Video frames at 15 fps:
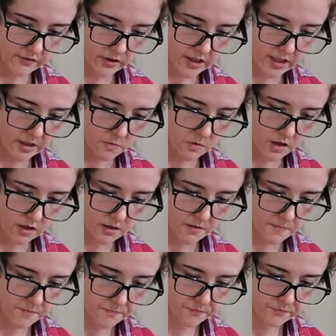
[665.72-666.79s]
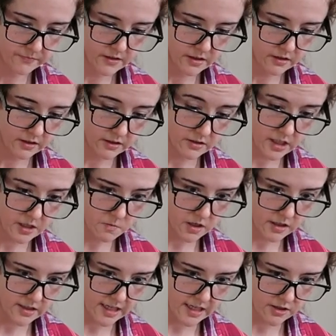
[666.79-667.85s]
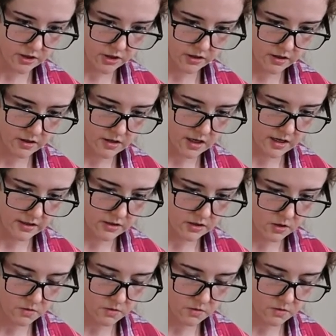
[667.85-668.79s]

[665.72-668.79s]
of your quinoa. Because quinoa tastes good on its